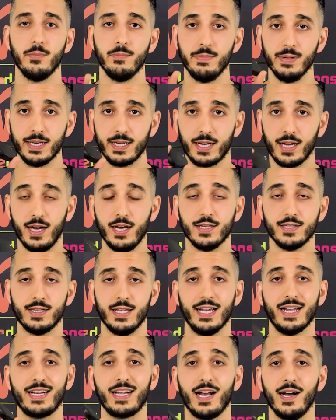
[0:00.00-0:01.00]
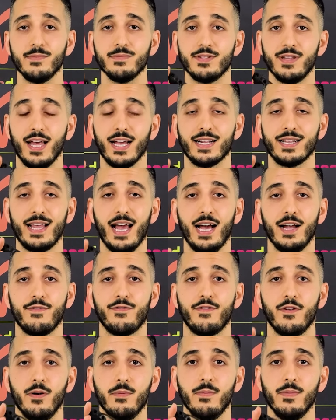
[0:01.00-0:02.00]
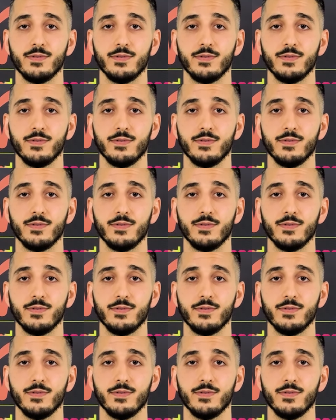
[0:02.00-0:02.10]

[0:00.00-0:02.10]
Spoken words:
because it comes like that from